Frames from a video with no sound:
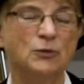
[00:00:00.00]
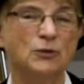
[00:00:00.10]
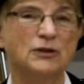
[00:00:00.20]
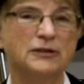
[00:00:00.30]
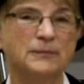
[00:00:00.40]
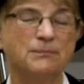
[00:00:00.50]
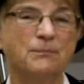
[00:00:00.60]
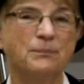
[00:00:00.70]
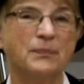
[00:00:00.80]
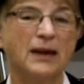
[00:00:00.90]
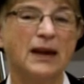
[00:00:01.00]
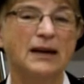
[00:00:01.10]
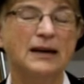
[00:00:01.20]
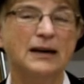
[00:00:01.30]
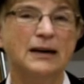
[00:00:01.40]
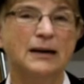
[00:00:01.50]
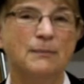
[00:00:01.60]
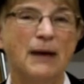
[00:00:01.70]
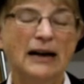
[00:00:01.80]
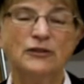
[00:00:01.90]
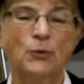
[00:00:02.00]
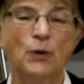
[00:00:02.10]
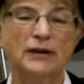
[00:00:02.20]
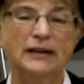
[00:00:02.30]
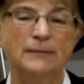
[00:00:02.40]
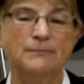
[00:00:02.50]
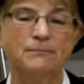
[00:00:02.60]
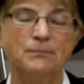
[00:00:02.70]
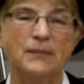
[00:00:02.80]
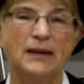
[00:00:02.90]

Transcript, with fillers: cooled. Back to William.